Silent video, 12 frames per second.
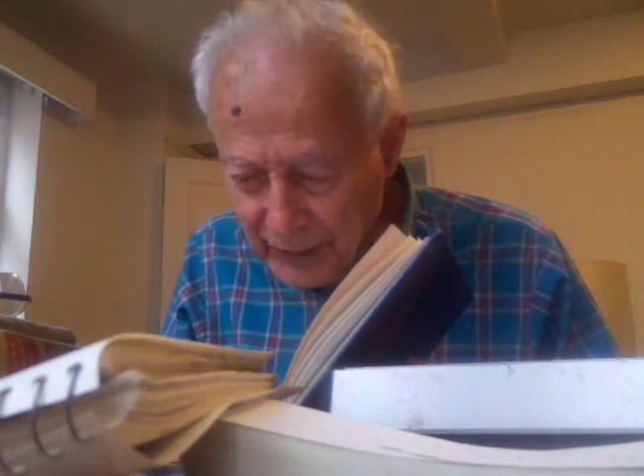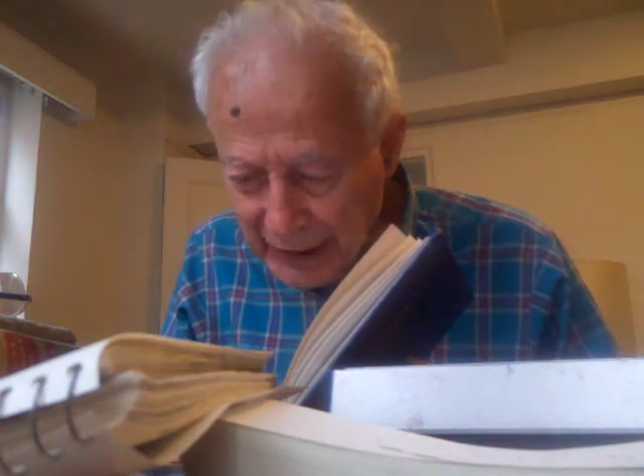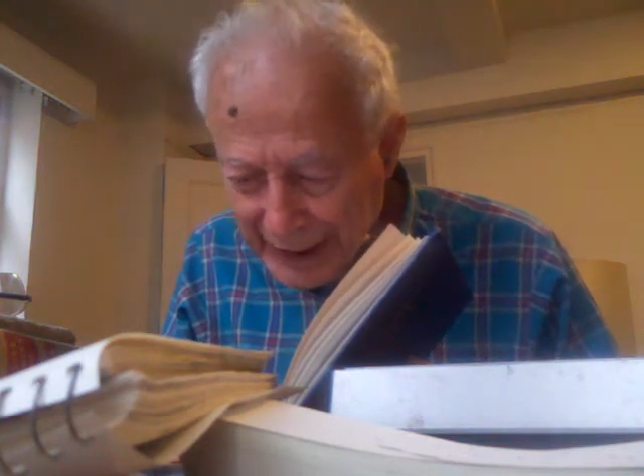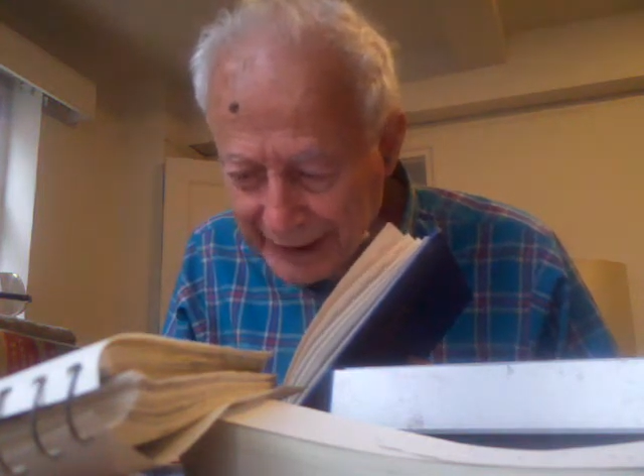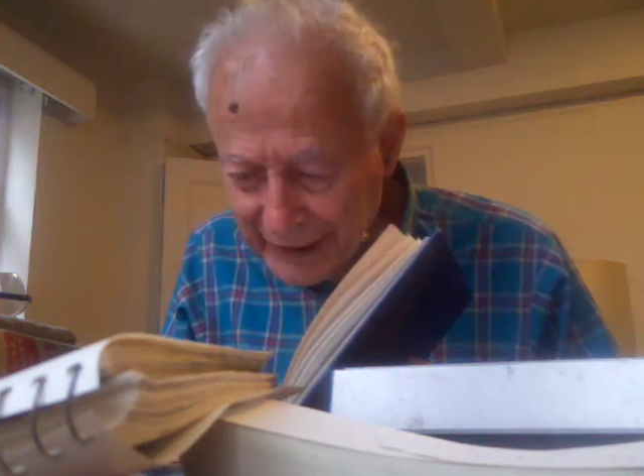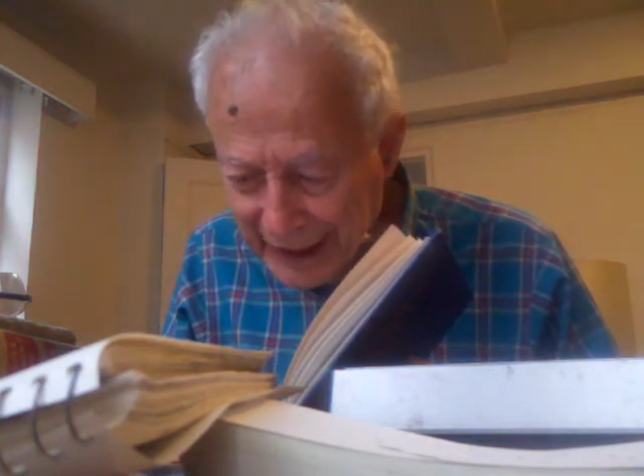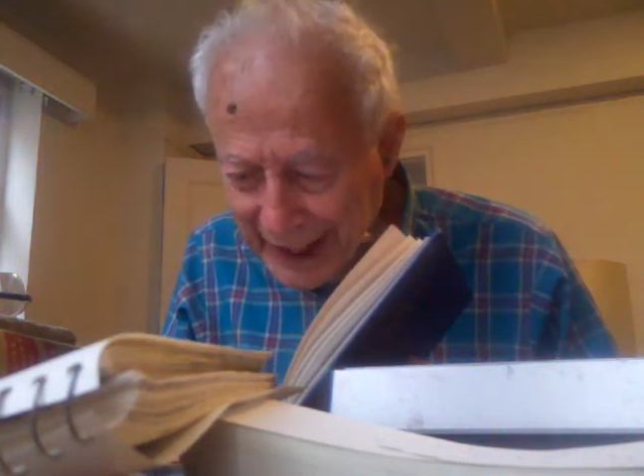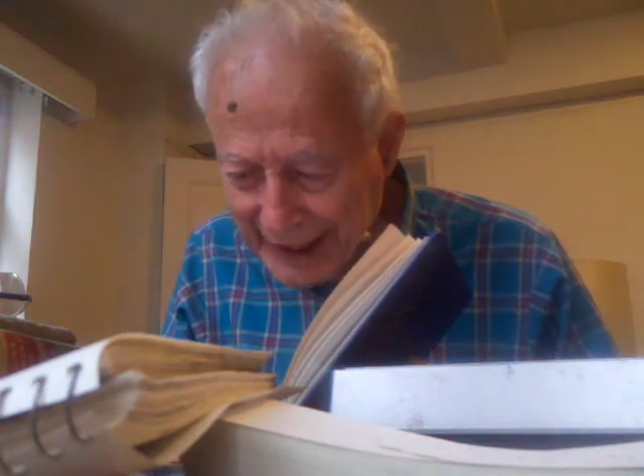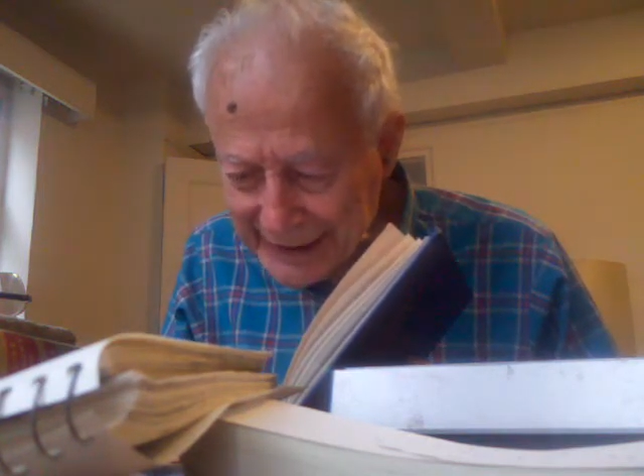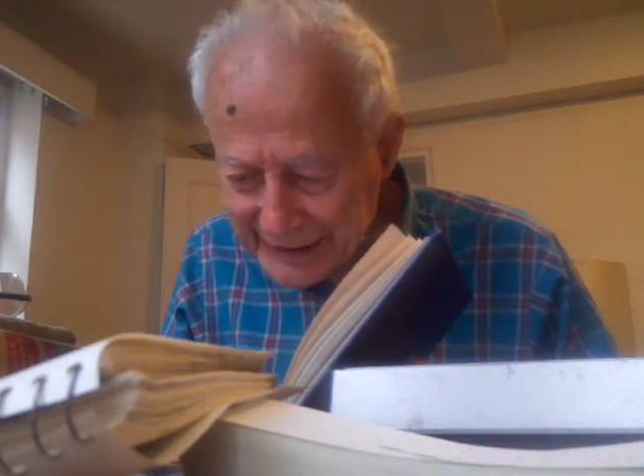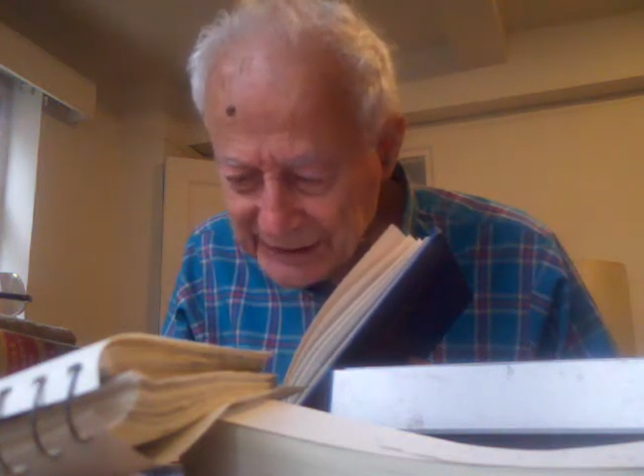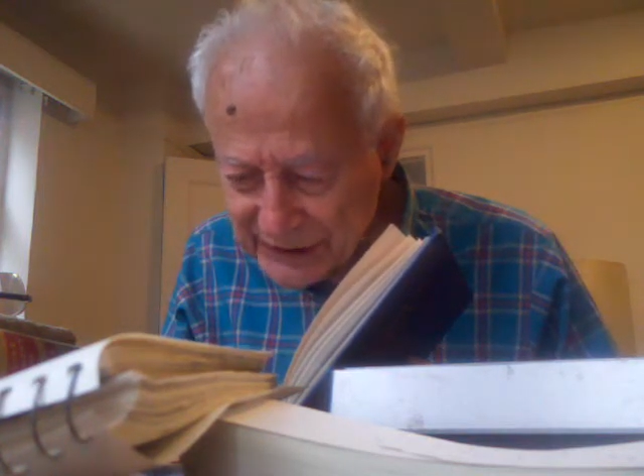and
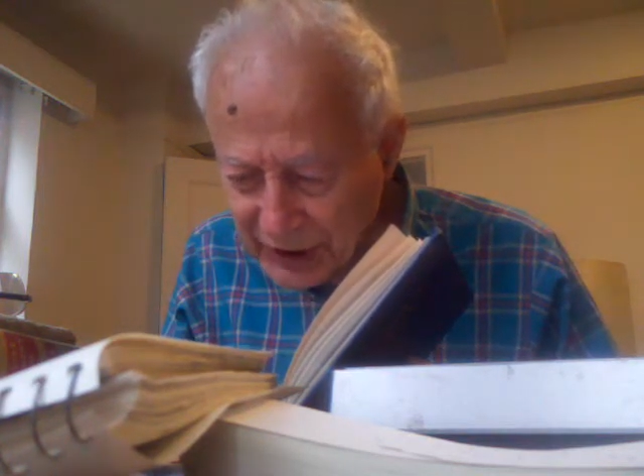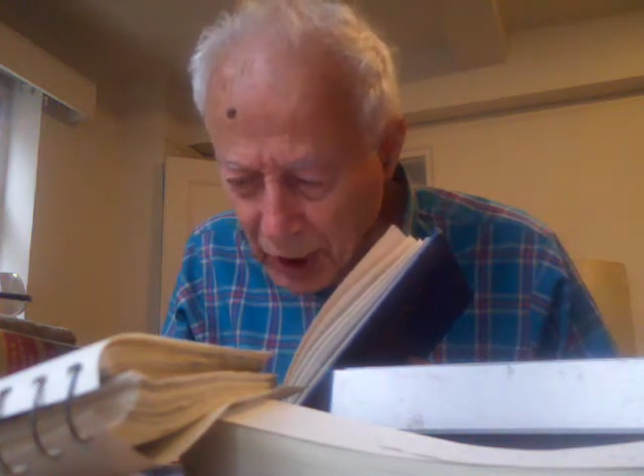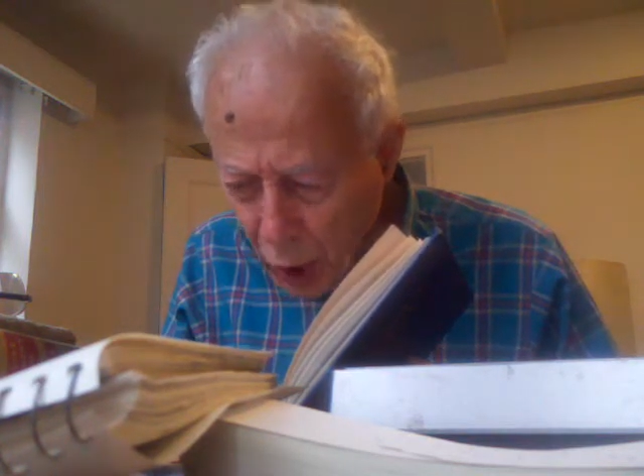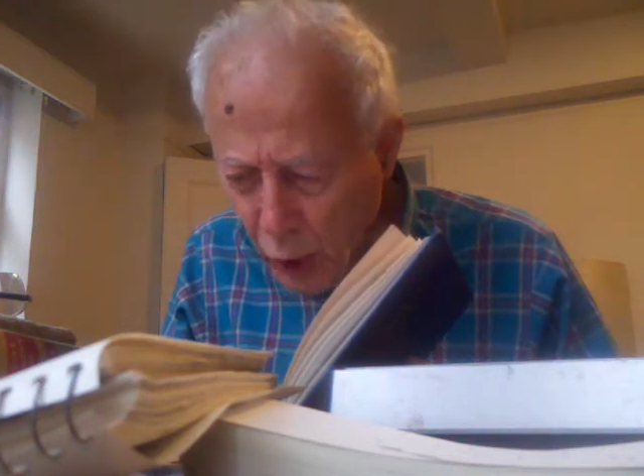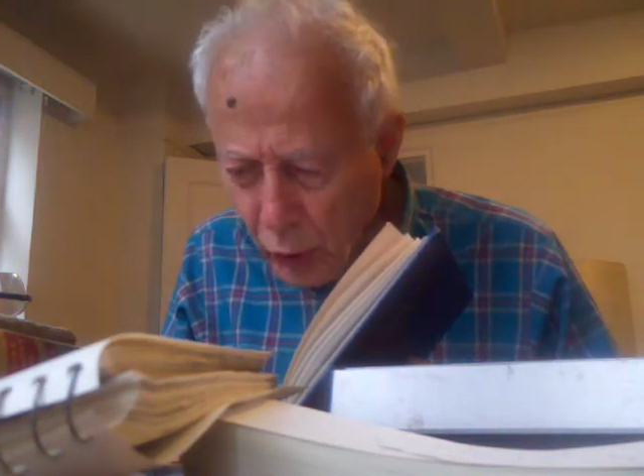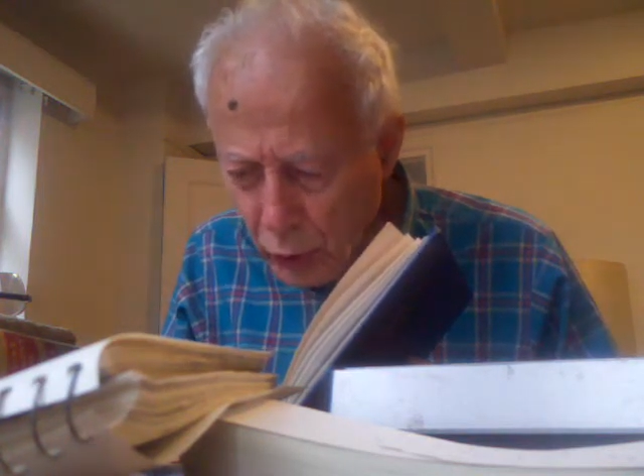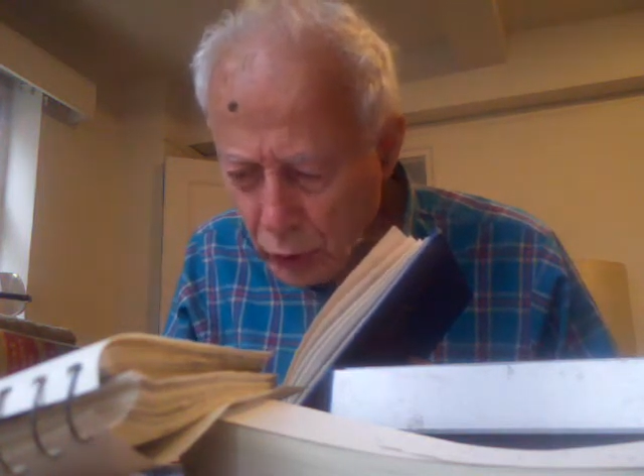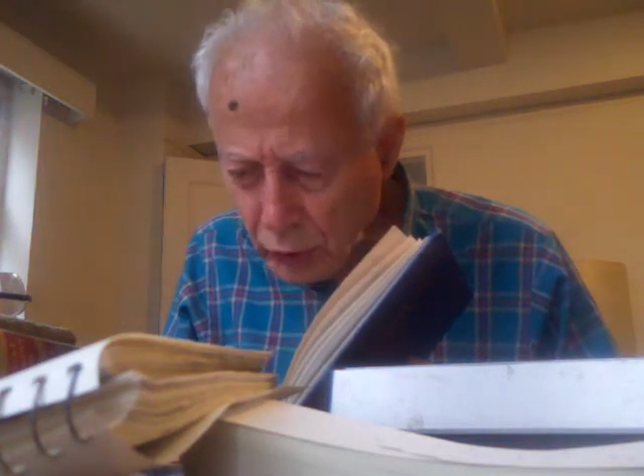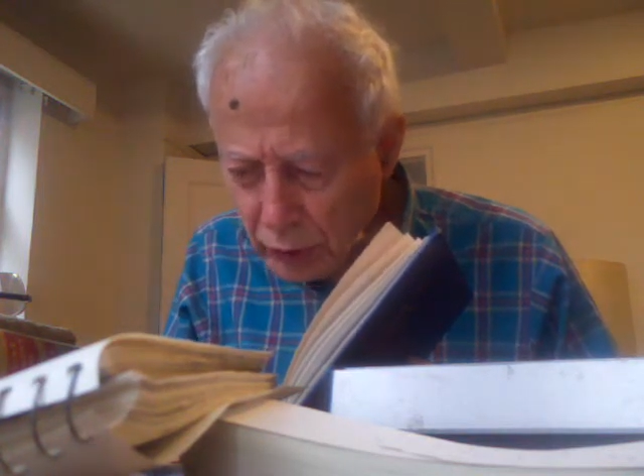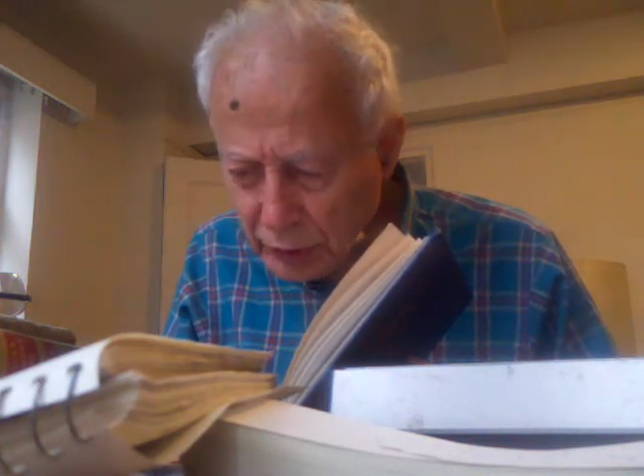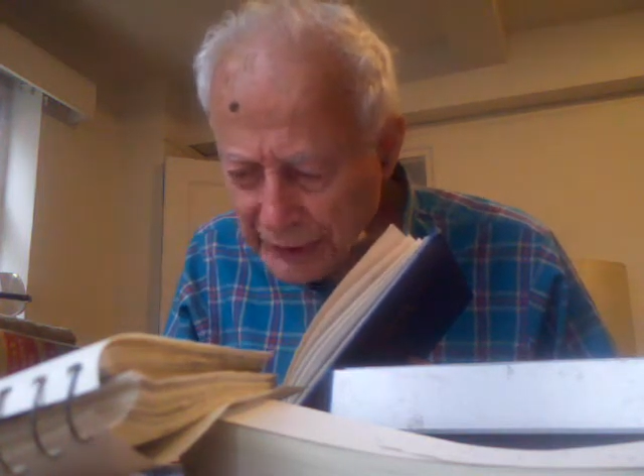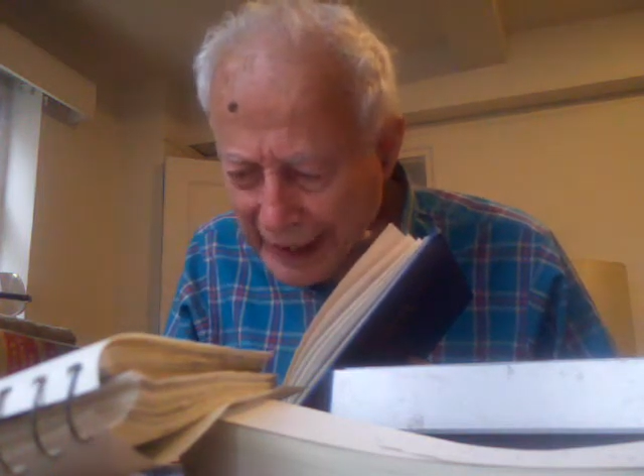as old